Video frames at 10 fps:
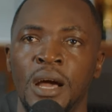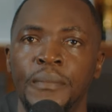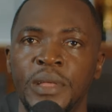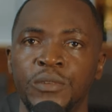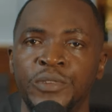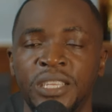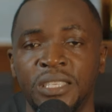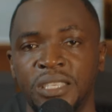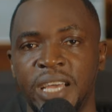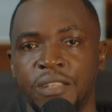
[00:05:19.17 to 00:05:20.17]
I mean,
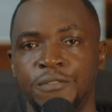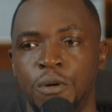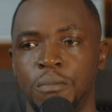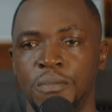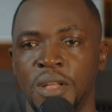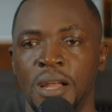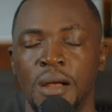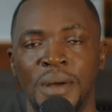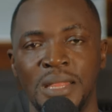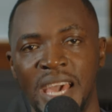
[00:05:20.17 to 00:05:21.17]
great insight from.
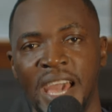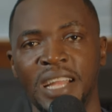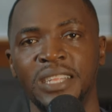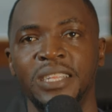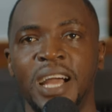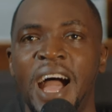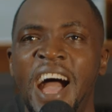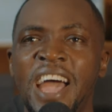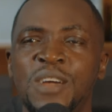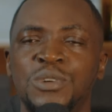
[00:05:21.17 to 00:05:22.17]
But then
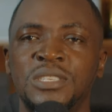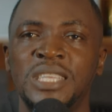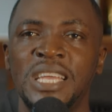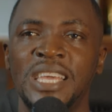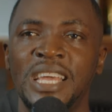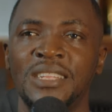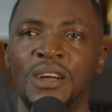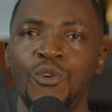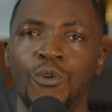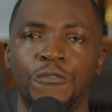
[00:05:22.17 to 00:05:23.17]
I was thinking,
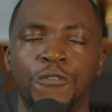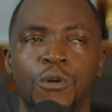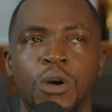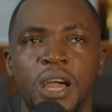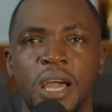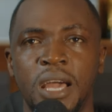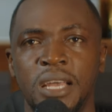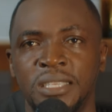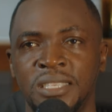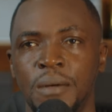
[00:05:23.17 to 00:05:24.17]
oh, for
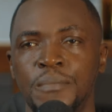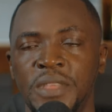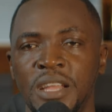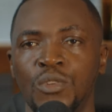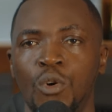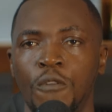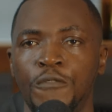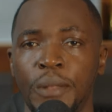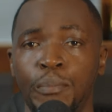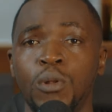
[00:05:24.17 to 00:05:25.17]
something or
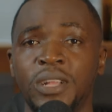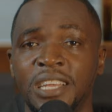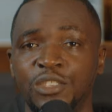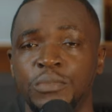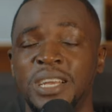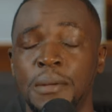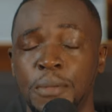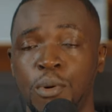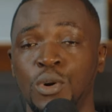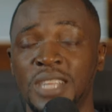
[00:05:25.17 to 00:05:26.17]
for a podcast to become
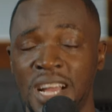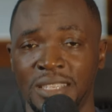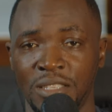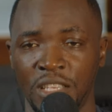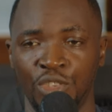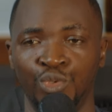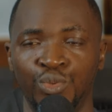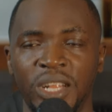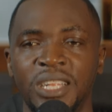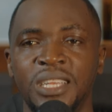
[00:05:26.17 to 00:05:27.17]
a podcast, you
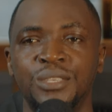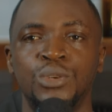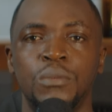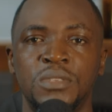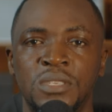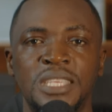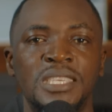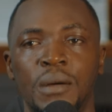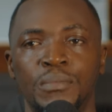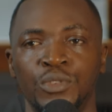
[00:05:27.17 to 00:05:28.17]
really need some
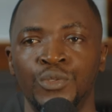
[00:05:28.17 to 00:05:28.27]
setup.